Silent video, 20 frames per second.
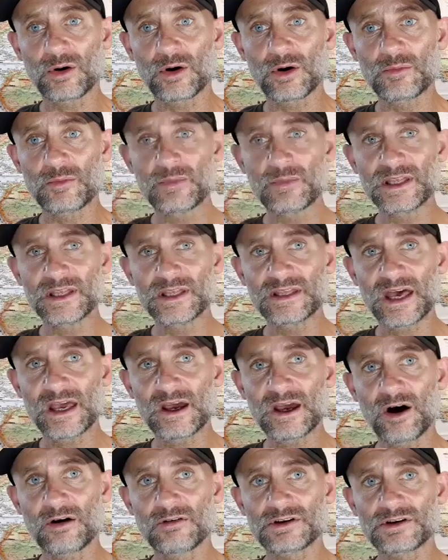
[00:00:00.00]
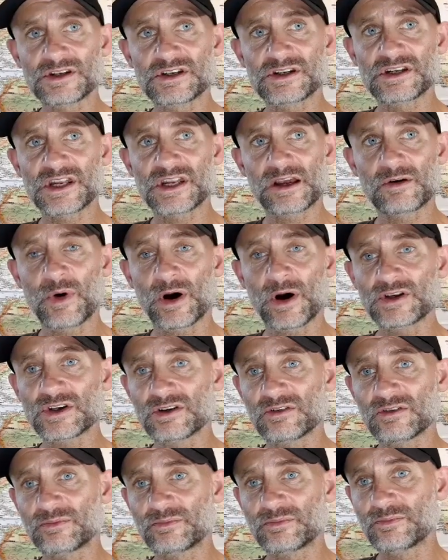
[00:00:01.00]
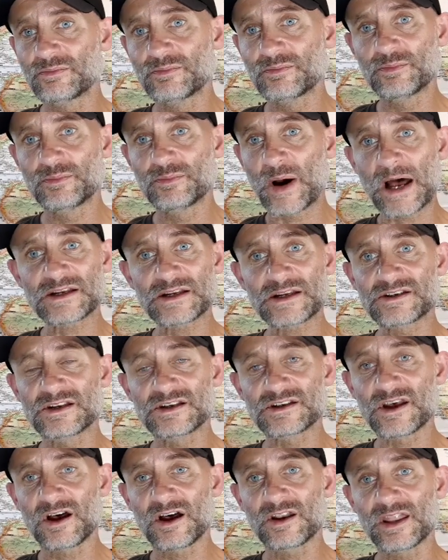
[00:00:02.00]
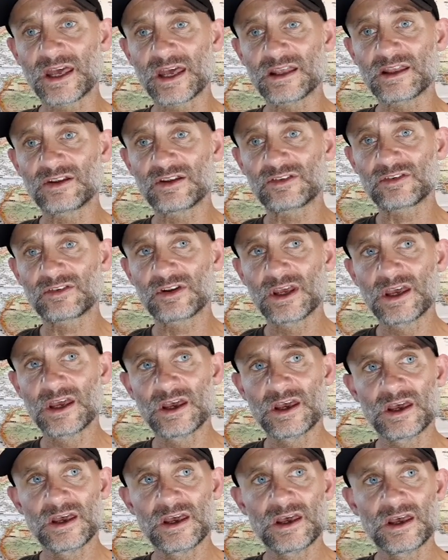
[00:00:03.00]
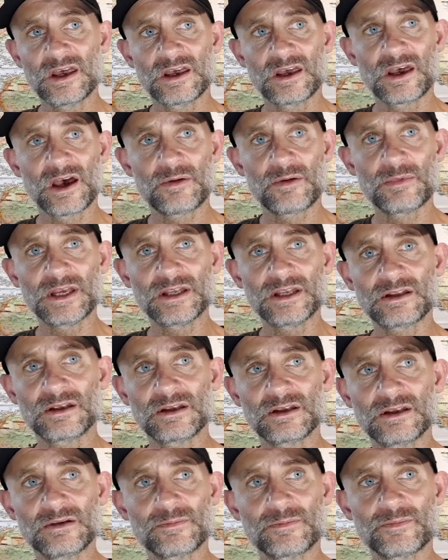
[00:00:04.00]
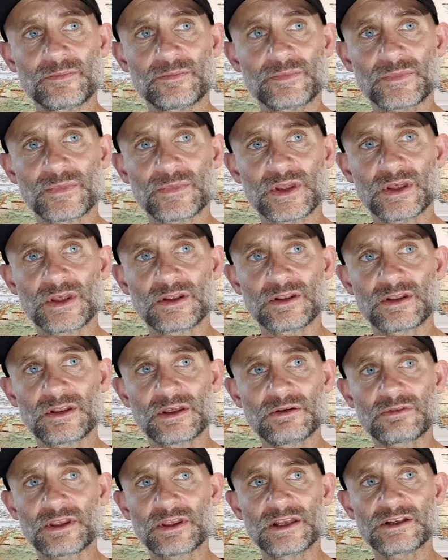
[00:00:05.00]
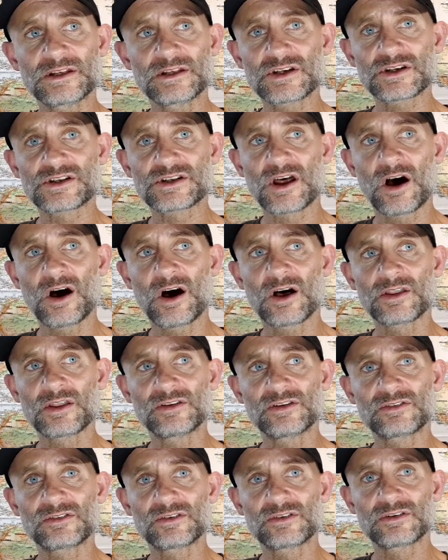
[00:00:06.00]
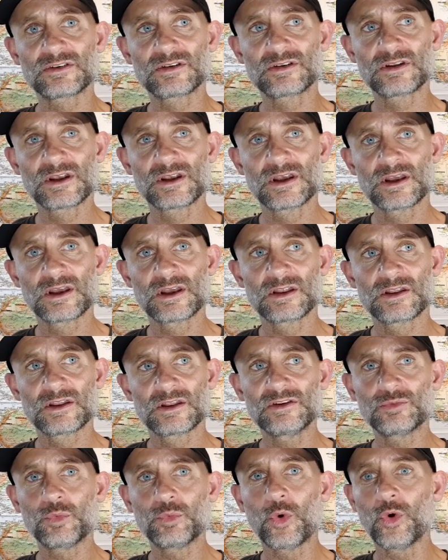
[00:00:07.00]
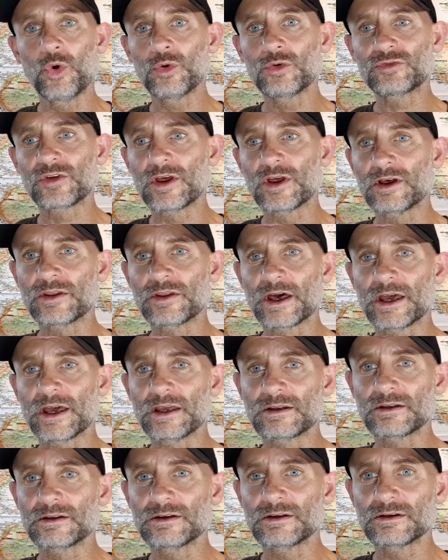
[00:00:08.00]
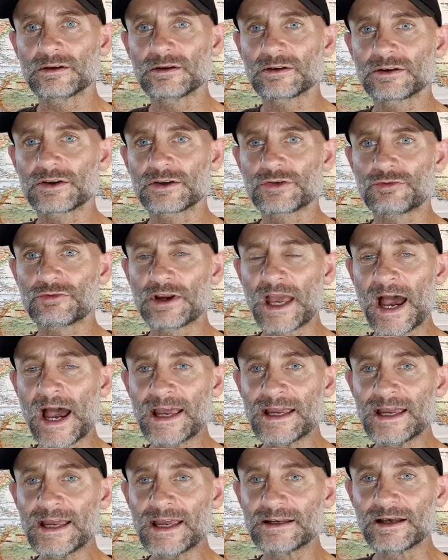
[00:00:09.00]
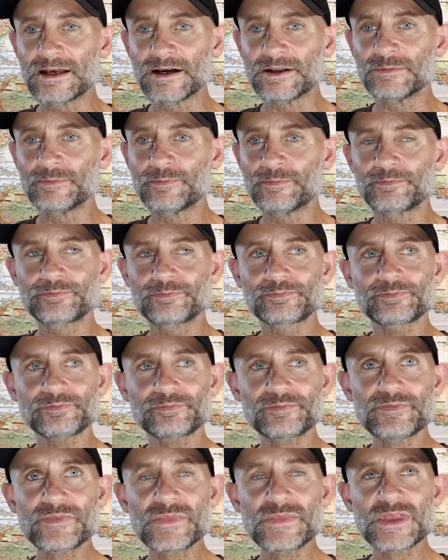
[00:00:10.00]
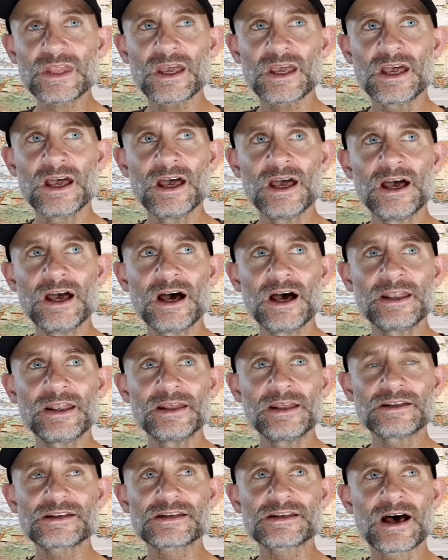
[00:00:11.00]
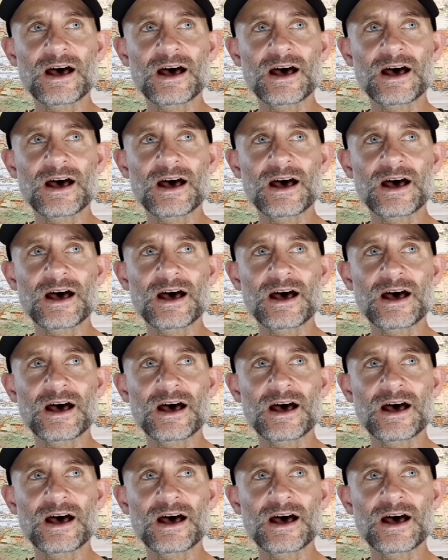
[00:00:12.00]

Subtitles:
I mean, they are a sick bunch of bastards, aren't they? I mean, they just are these wars that they create, and it's